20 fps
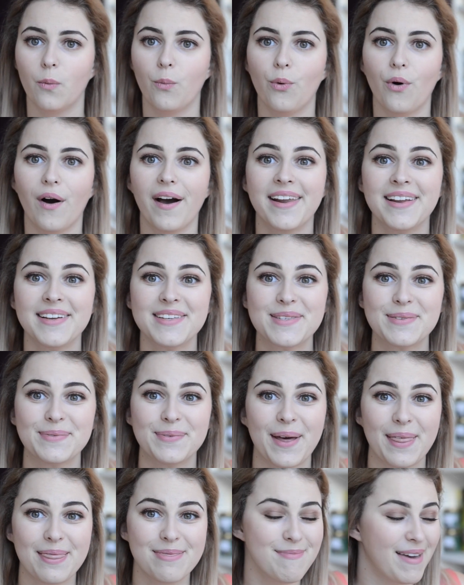What is
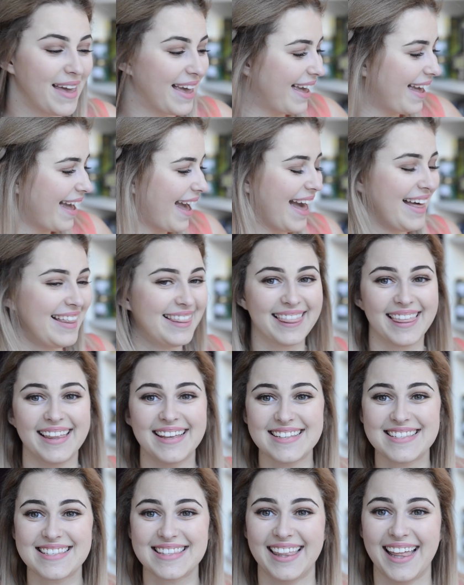with me and
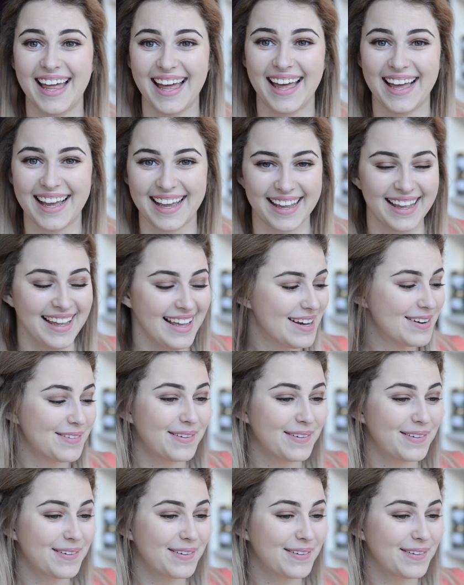this thing?